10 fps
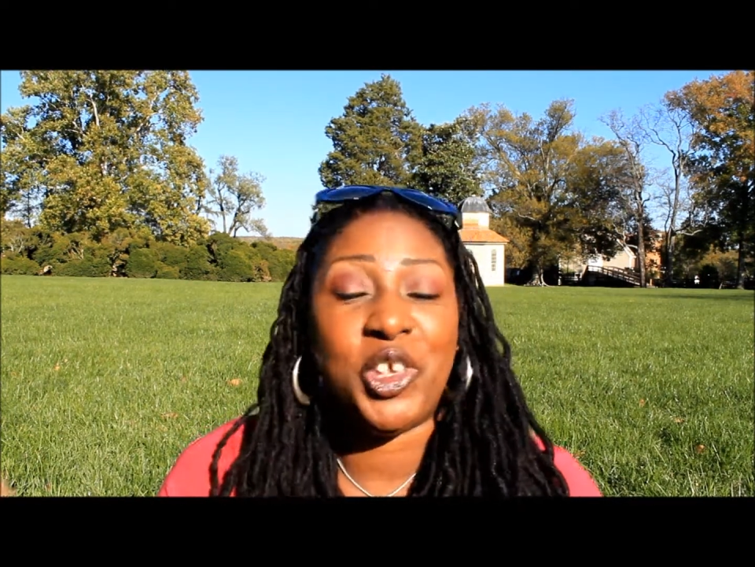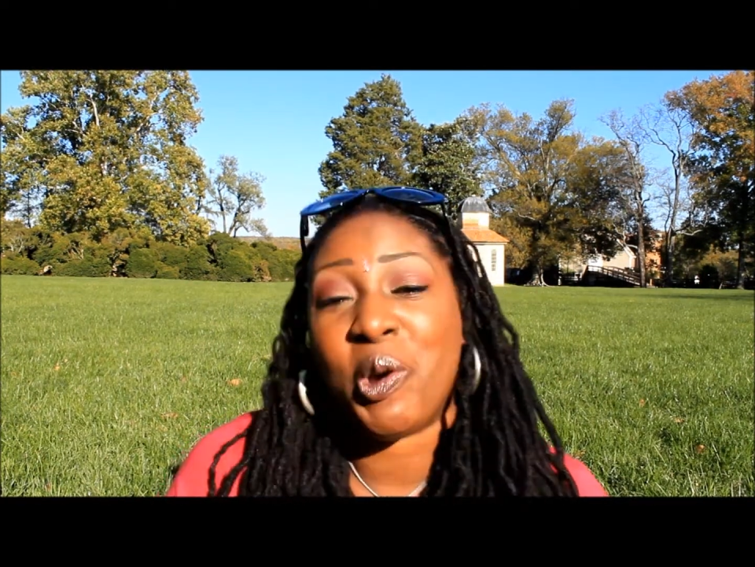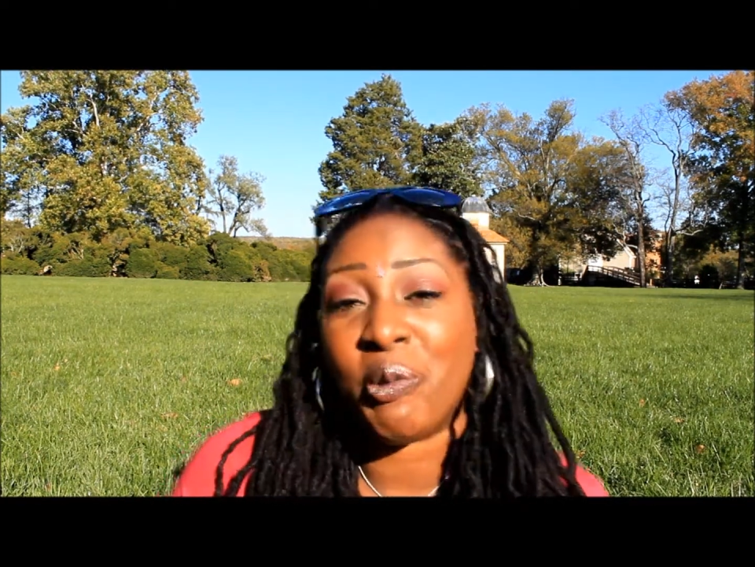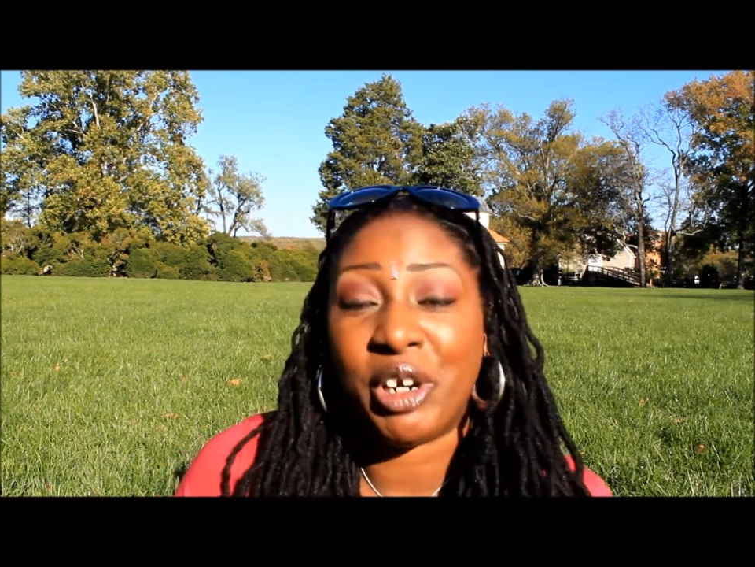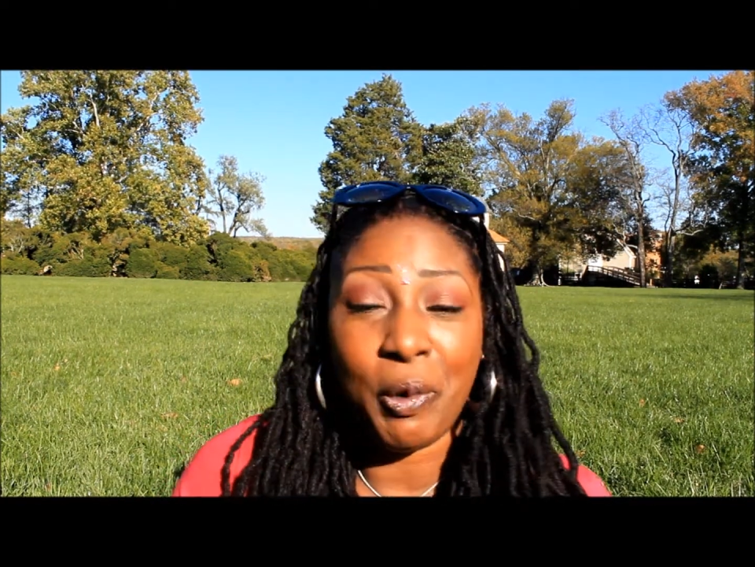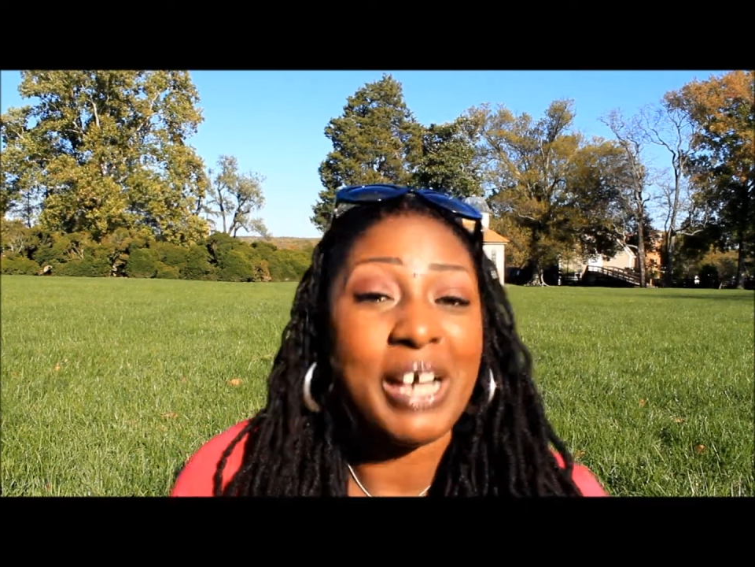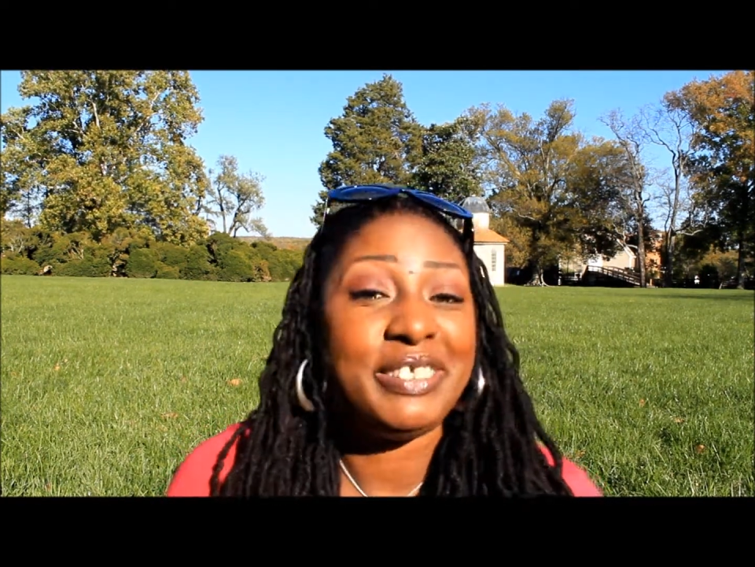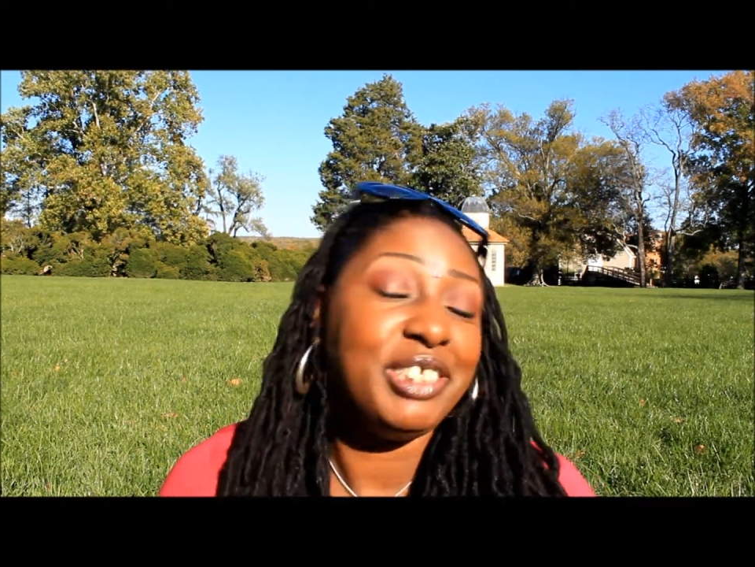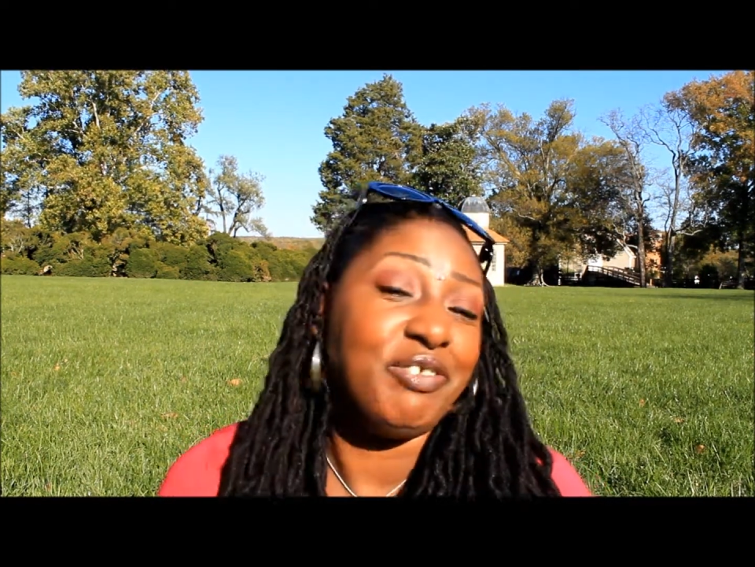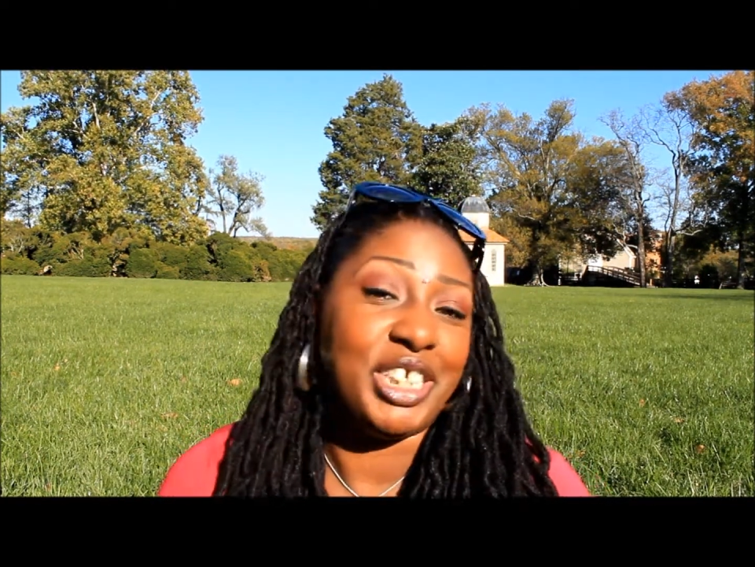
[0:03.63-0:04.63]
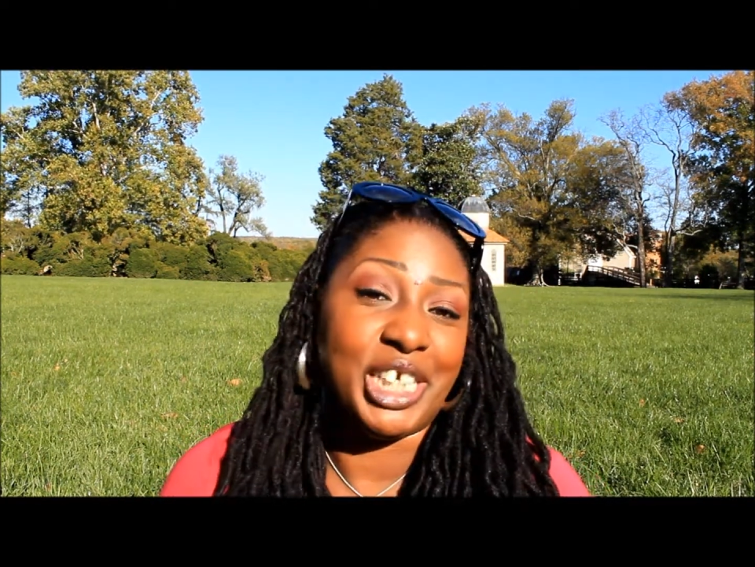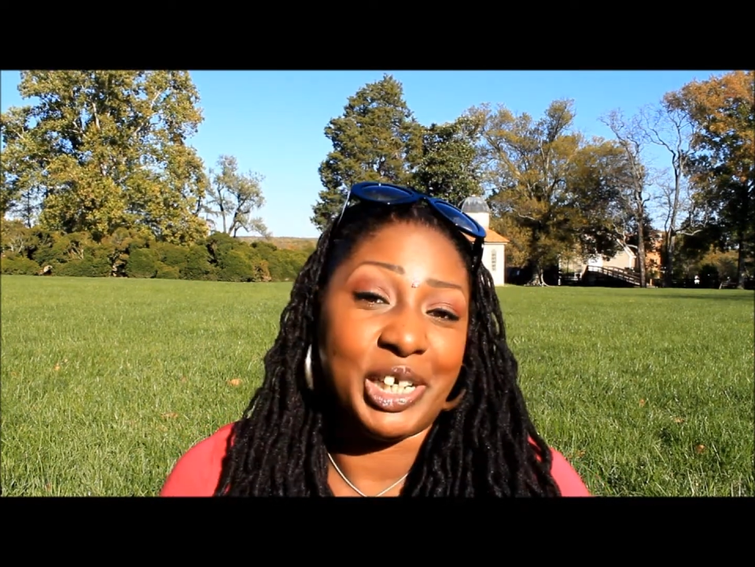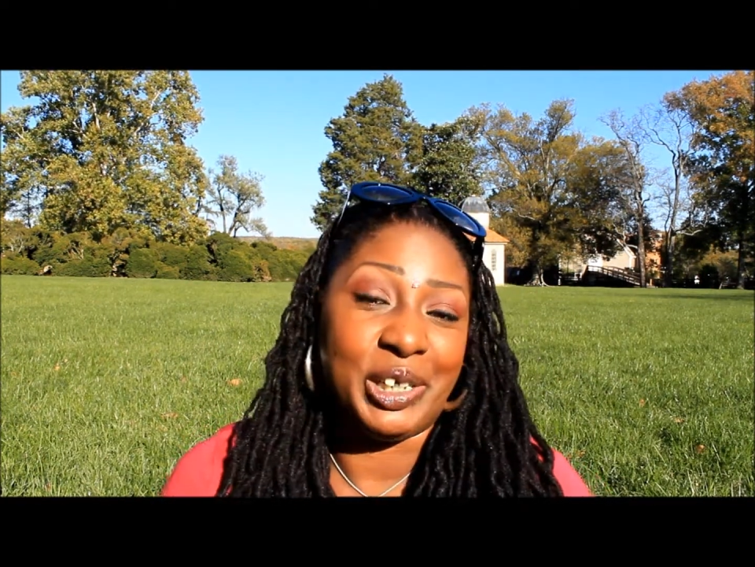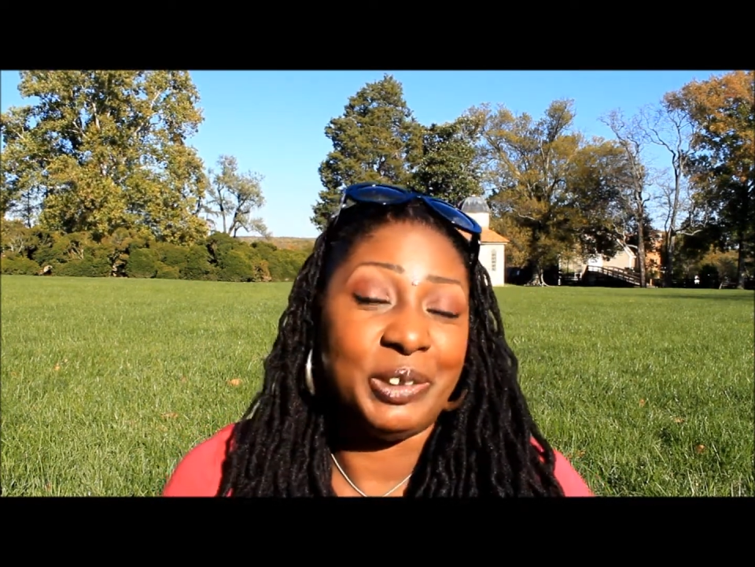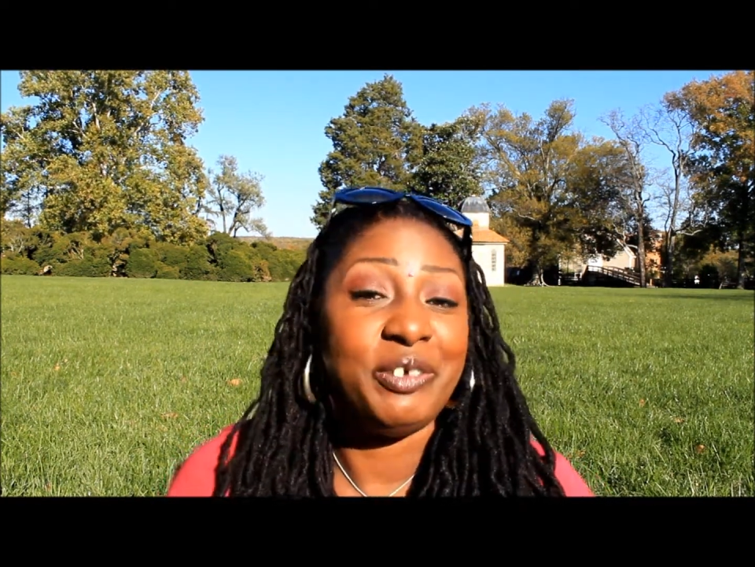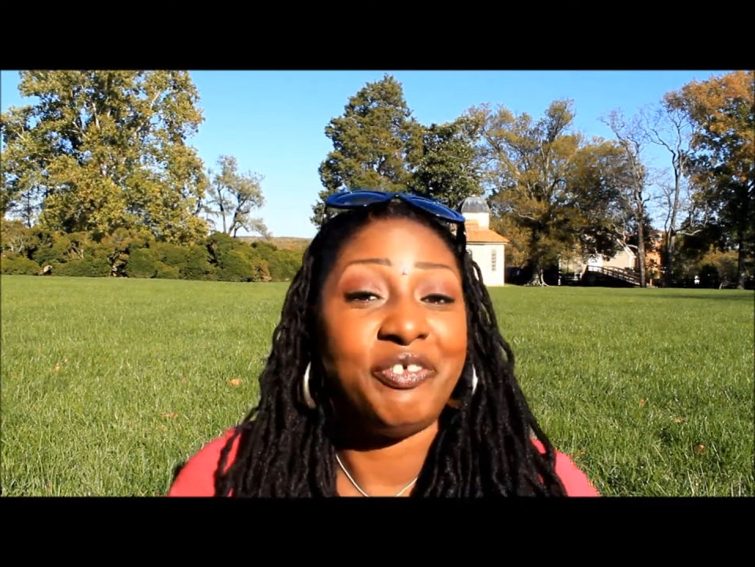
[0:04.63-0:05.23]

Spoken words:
your requested video,